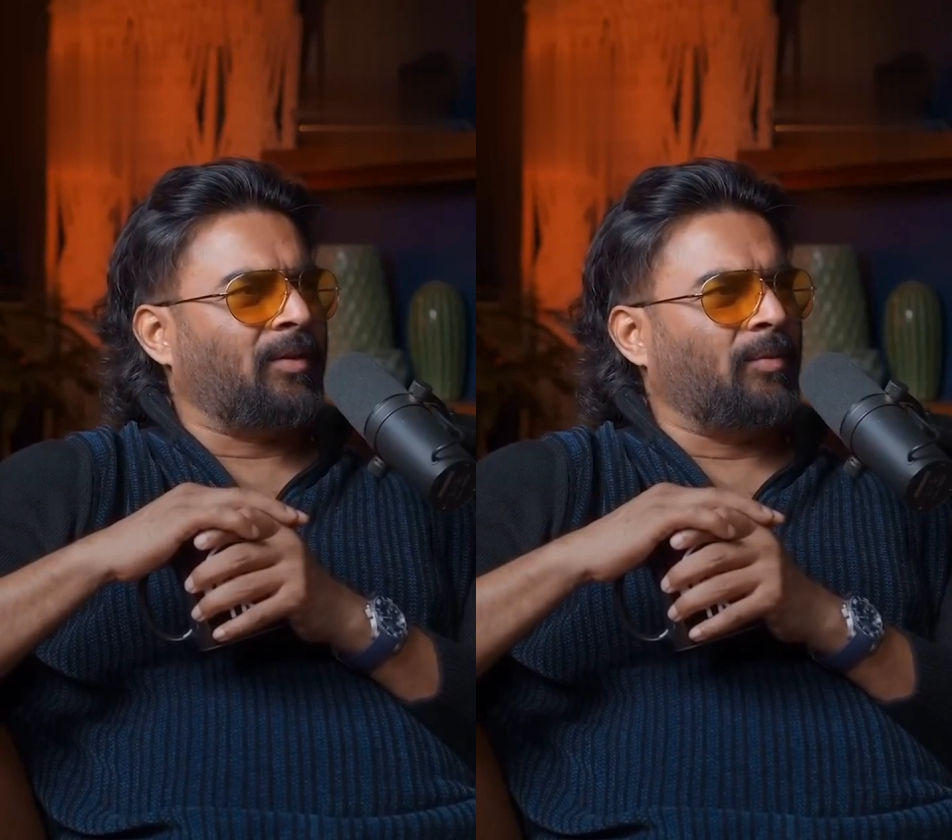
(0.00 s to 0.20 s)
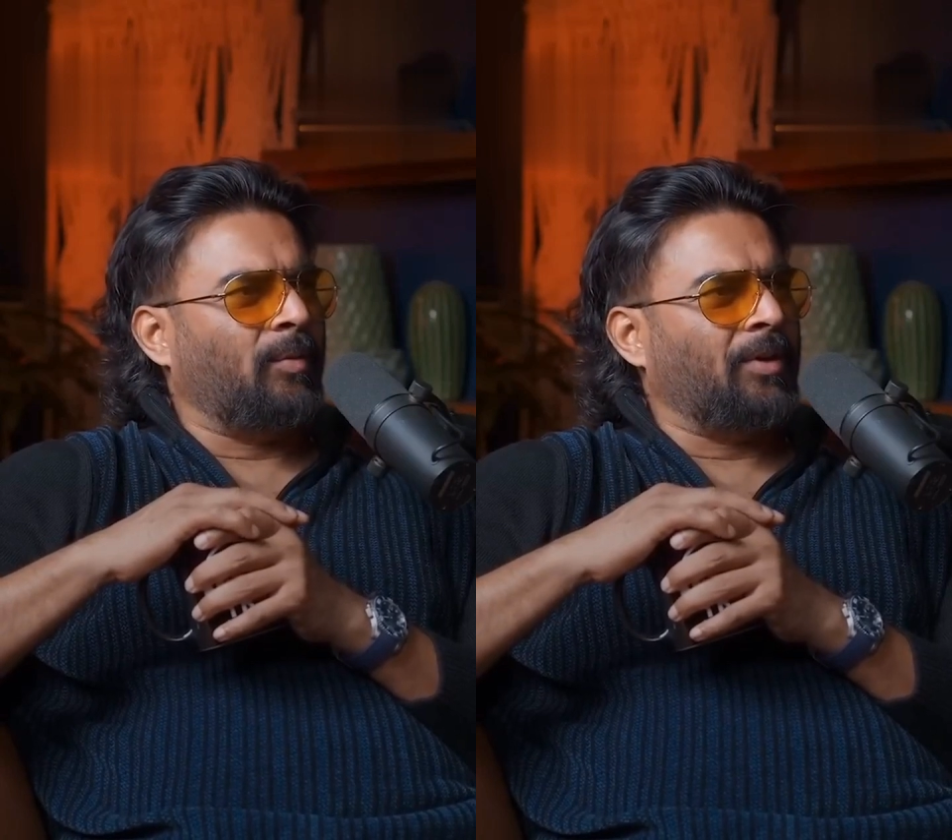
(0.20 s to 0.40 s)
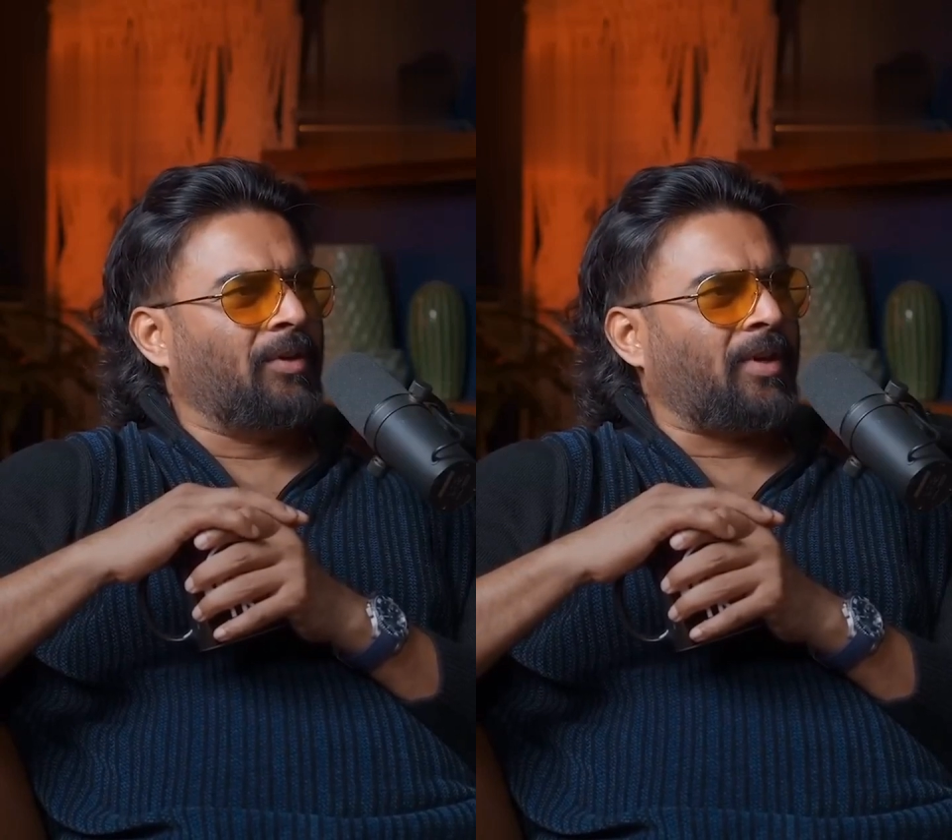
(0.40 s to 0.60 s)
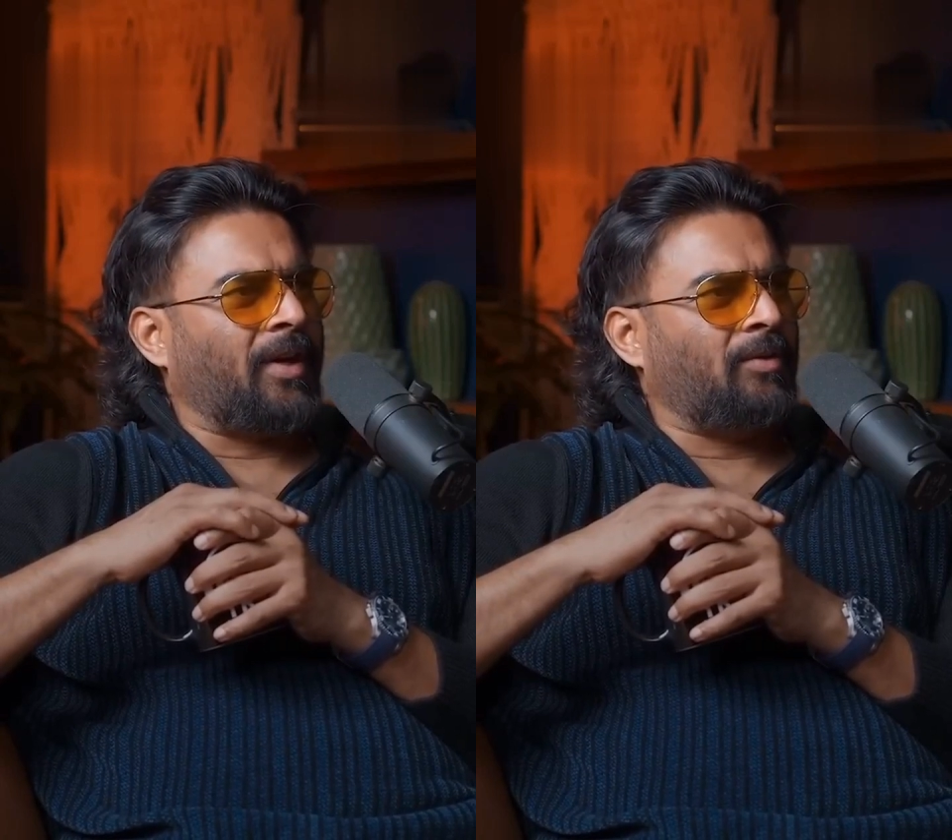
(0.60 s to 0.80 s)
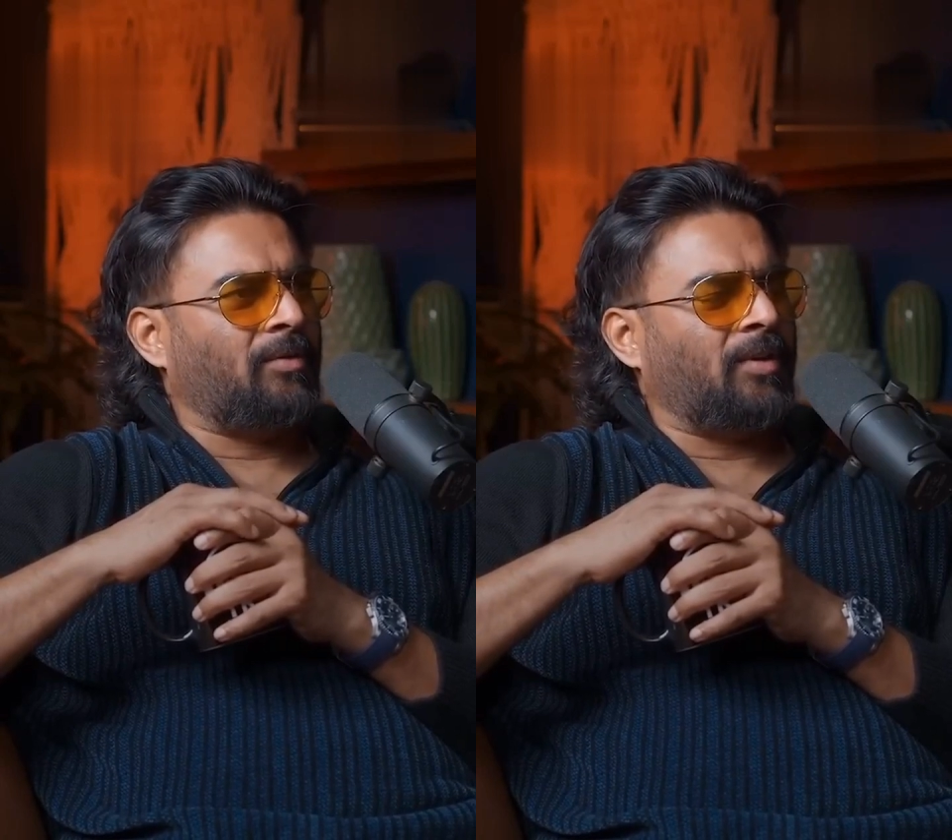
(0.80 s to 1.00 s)
when you try
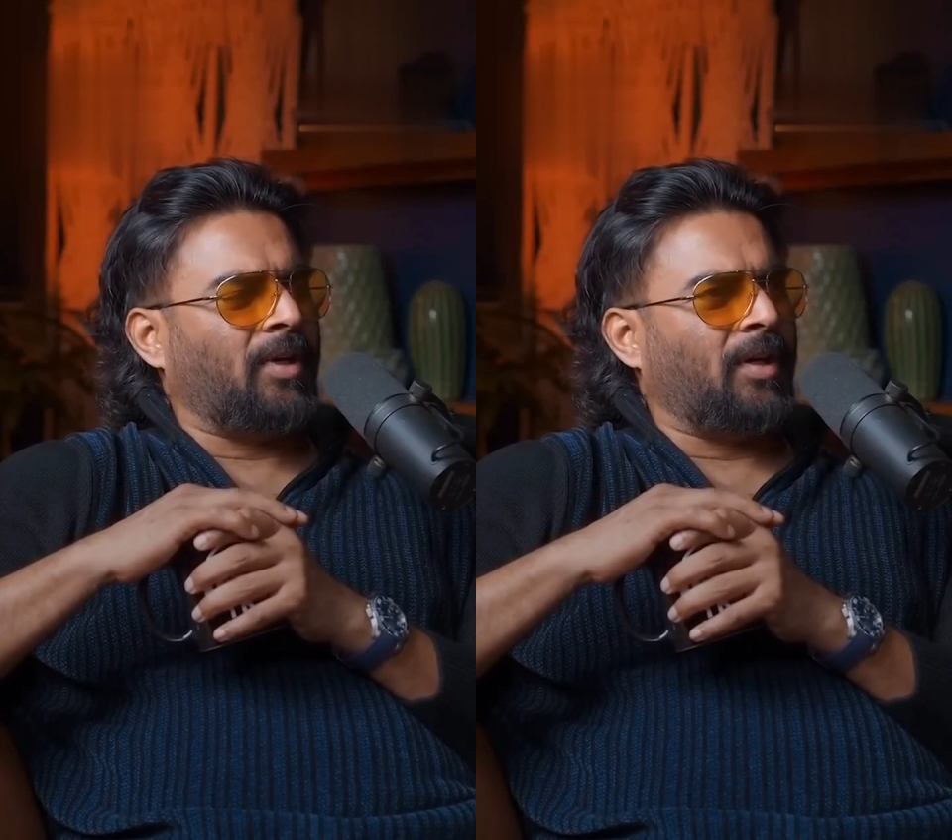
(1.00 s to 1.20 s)
to...